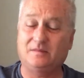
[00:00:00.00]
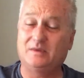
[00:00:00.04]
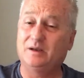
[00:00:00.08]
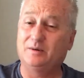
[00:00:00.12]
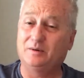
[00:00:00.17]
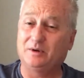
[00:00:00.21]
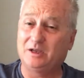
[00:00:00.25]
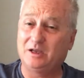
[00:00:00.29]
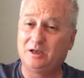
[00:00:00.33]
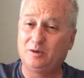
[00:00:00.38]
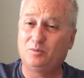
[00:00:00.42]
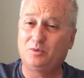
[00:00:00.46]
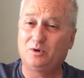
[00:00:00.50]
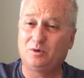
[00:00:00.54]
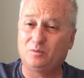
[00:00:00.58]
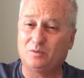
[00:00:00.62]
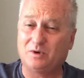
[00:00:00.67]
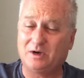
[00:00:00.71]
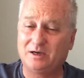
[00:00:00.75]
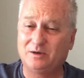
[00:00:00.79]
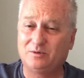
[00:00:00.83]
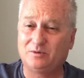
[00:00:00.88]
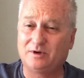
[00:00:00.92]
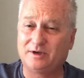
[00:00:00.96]
And keep in
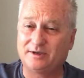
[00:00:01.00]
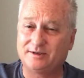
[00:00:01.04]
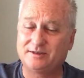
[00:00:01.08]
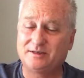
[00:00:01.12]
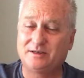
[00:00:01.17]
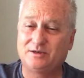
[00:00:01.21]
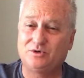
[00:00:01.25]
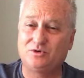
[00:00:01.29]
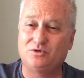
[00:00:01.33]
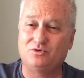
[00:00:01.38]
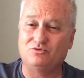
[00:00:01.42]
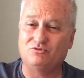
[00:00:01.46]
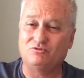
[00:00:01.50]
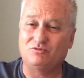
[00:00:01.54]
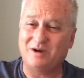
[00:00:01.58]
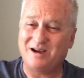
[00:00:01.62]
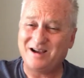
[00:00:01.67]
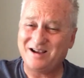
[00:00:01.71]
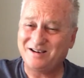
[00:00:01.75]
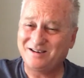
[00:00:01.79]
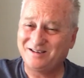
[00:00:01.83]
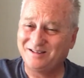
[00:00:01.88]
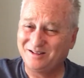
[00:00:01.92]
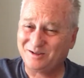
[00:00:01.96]
mind what I said to you
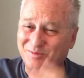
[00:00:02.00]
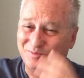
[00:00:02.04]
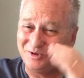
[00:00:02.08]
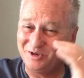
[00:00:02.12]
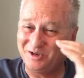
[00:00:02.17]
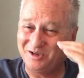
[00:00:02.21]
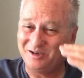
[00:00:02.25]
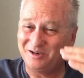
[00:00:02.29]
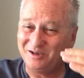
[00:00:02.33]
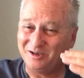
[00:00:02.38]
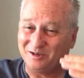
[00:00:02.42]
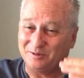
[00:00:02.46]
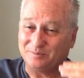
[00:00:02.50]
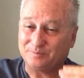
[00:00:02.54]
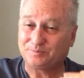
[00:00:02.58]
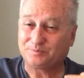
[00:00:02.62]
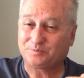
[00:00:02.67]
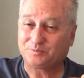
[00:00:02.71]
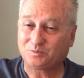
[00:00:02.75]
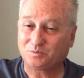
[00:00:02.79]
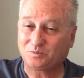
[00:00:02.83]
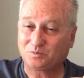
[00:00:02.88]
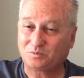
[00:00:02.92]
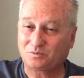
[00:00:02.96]
right in the beginning,
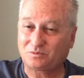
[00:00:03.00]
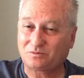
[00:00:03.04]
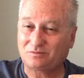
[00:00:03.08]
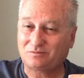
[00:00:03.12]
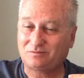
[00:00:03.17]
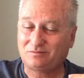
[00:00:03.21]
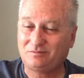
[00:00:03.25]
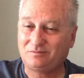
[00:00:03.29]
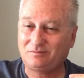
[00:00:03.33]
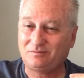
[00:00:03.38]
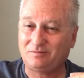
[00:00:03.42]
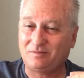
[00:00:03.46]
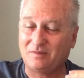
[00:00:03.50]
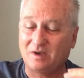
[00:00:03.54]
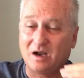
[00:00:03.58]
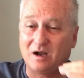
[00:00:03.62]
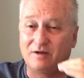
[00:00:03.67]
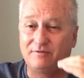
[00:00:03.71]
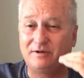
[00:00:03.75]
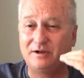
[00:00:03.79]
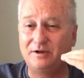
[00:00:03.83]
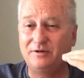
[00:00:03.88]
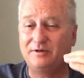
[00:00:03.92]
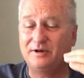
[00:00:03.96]

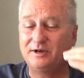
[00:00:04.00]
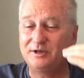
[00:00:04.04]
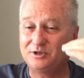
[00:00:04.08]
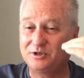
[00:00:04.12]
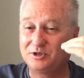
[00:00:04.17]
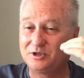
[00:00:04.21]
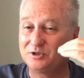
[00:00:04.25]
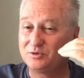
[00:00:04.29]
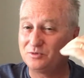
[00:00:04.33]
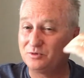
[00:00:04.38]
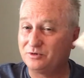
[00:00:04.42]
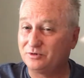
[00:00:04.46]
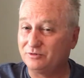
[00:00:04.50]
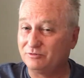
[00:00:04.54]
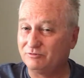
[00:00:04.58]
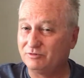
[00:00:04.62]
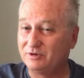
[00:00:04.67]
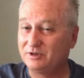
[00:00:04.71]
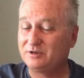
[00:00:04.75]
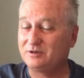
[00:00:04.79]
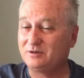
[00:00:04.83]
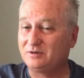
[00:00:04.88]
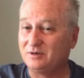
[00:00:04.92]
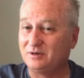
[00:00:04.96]
how valuations were
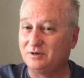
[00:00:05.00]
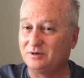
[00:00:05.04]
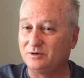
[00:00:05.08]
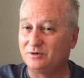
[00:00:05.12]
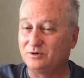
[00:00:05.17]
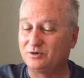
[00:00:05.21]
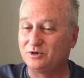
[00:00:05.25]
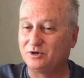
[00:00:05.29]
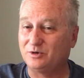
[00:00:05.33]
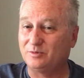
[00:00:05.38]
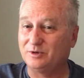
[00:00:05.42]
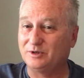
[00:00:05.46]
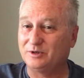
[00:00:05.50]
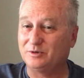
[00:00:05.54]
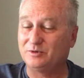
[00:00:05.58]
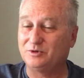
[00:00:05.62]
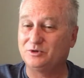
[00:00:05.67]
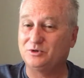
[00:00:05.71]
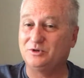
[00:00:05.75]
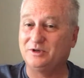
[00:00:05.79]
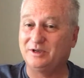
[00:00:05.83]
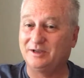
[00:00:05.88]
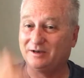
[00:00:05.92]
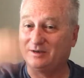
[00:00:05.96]
originally determined
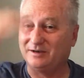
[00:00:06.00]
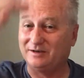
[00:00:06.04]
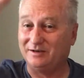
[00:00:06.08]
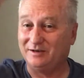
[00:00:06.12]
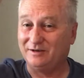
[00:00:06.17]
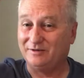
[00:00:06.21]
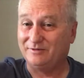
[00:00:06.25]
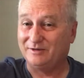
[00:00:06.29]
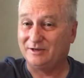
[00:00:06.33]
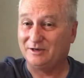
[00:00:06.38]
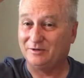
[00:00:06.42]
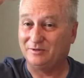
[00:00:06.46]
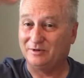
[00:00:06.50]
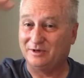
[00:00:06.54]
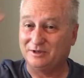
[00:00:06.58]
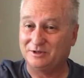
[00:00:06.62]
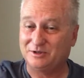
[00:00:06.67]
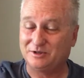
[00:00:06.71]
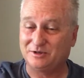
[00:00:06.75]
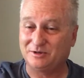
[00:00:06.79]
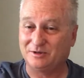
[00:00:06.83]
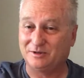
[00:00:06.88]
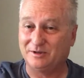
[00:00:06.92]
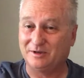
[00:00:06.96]
was you get a
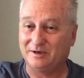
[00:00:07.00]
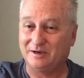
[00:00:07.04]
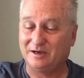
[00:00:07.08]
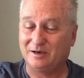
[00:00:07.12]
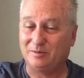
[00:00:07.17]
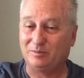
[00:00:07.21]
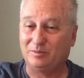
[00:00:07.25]
devaluation on the